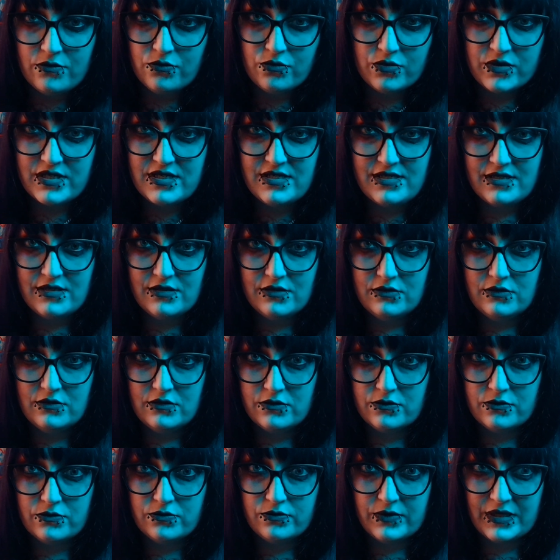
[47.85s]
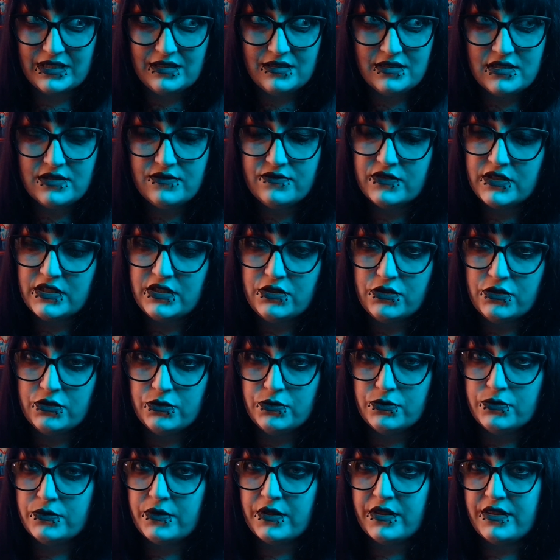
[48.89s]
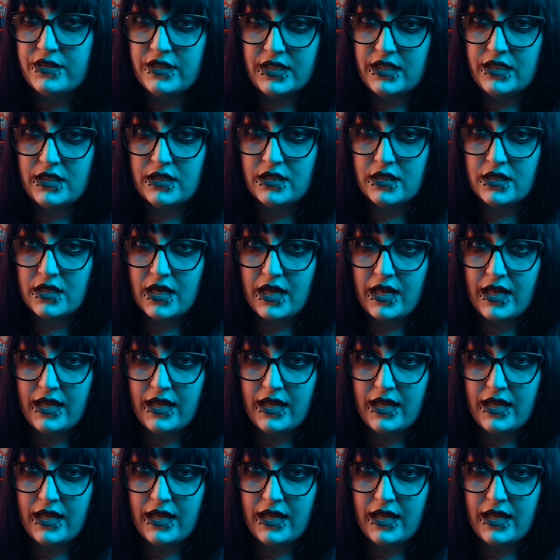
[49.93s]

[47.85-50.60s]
was still a relatively new thing,